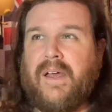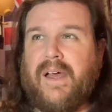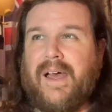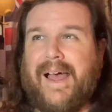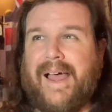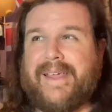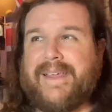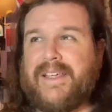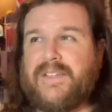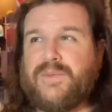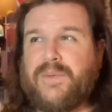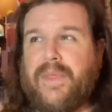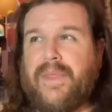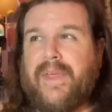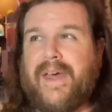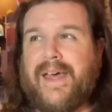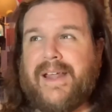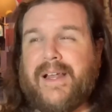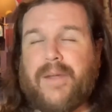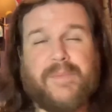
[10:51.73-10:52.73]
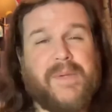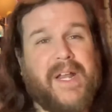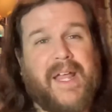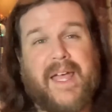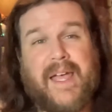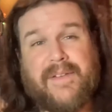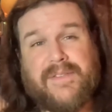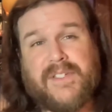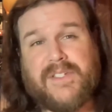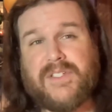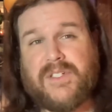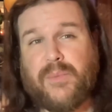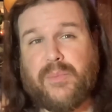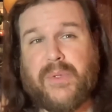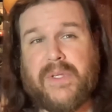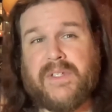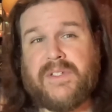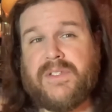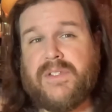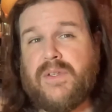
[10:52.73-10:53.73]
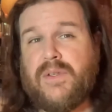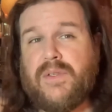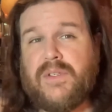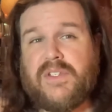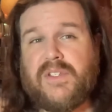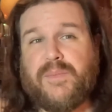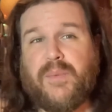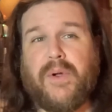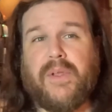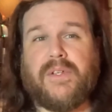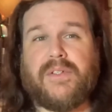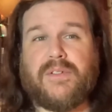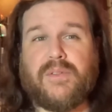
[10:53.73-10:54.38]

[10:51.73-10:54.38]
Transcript: I guess with that, I'm going to have to jump into the spoilers.